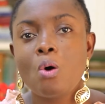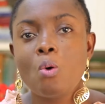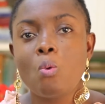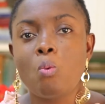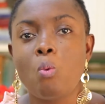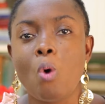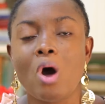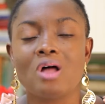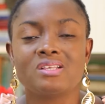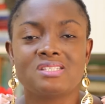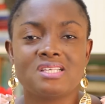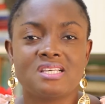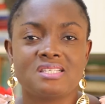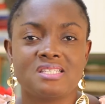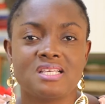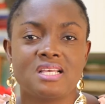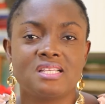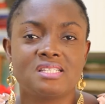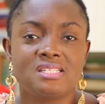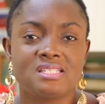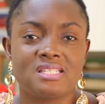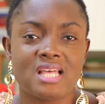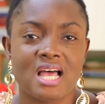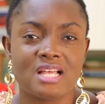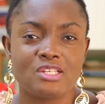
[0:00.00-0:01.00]
What is
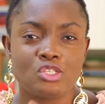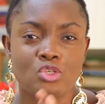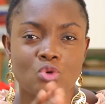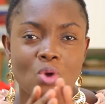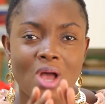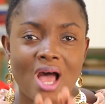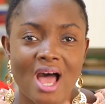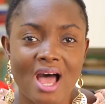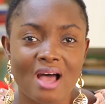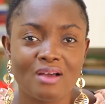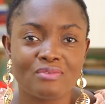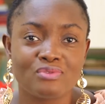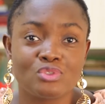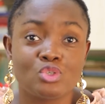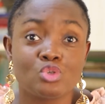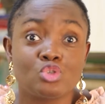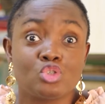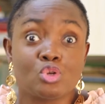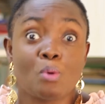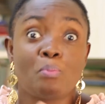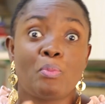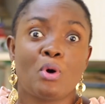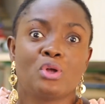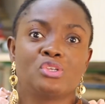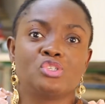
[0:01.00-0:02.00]
it that you have to
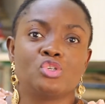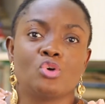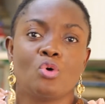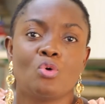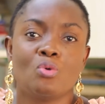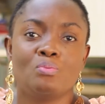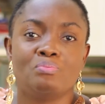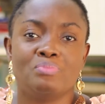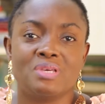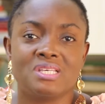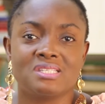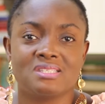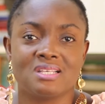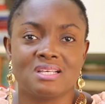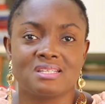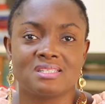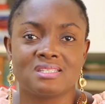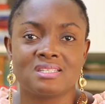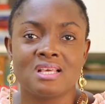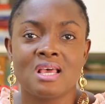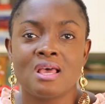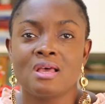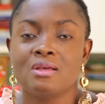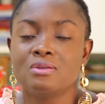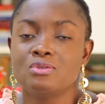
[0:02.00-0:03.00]
support your own
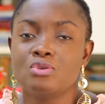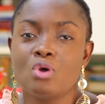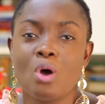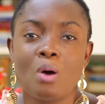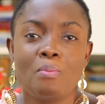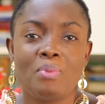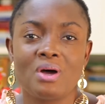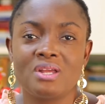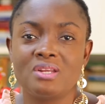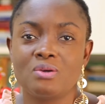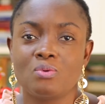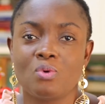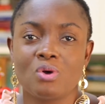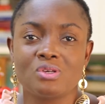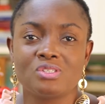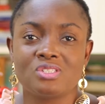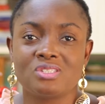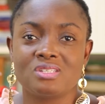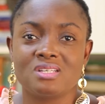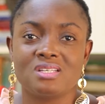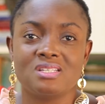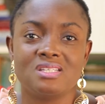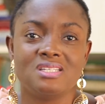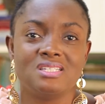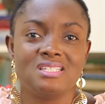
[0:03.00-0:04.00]
business? Nobody wants
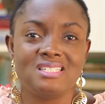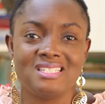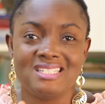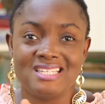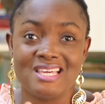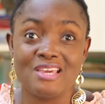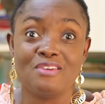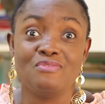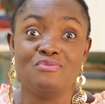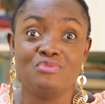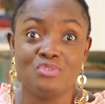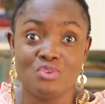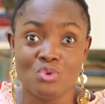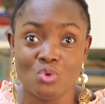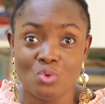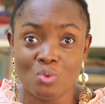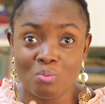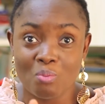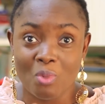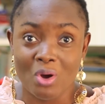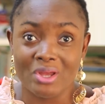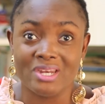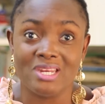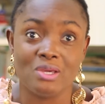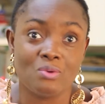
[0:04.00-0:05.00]
to give you
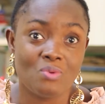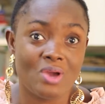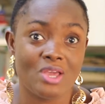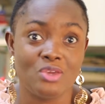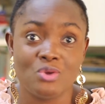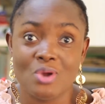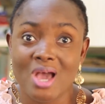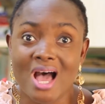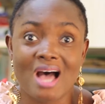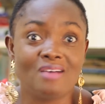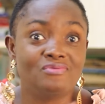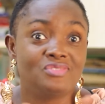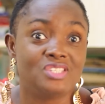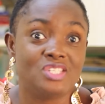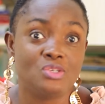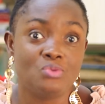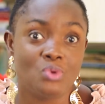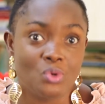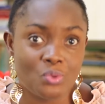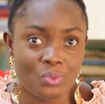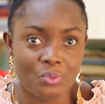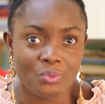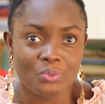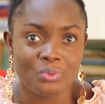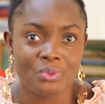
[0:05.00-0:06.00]
money when you have
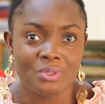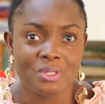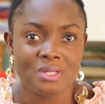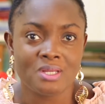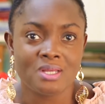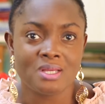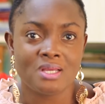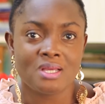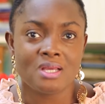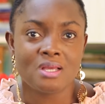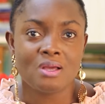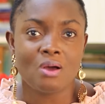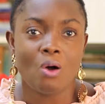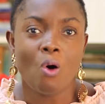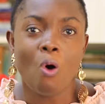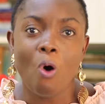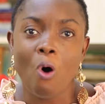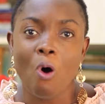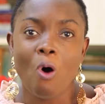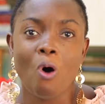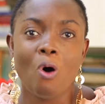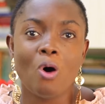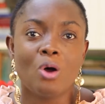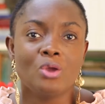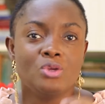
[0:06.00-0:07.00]
zero,
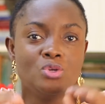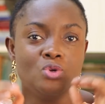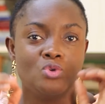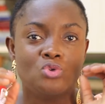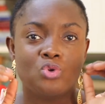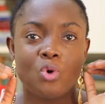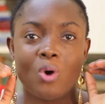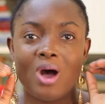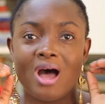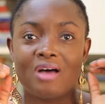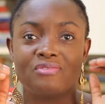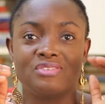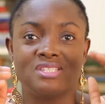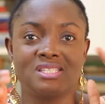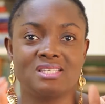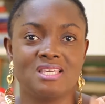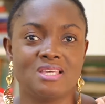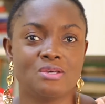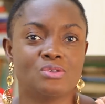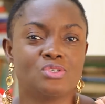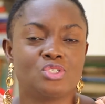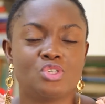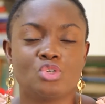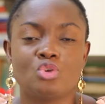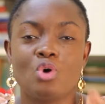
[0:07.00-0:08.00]
or you don't have
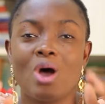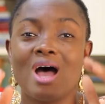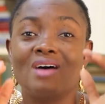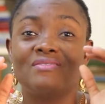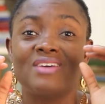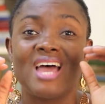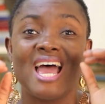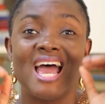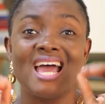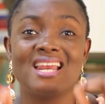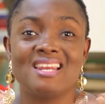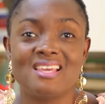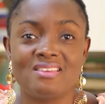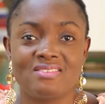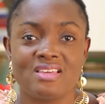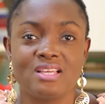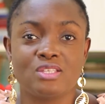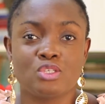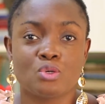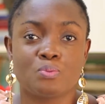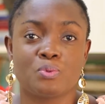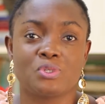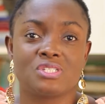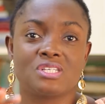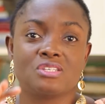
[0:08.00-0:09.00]
skills, you don't have
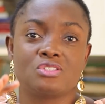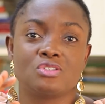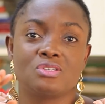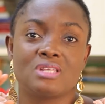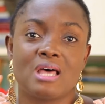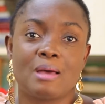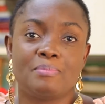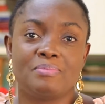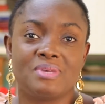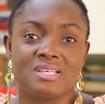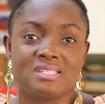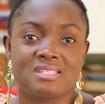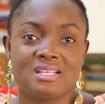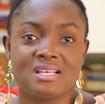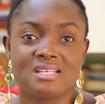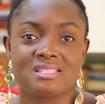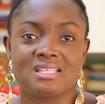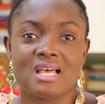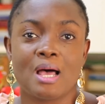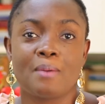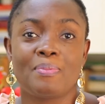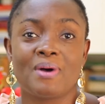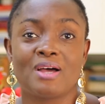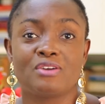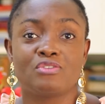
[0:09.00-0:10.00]
anything to put into that
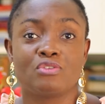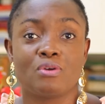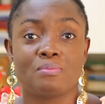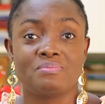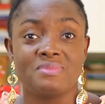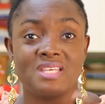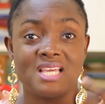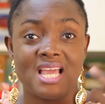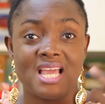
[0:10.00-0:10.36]
business apart from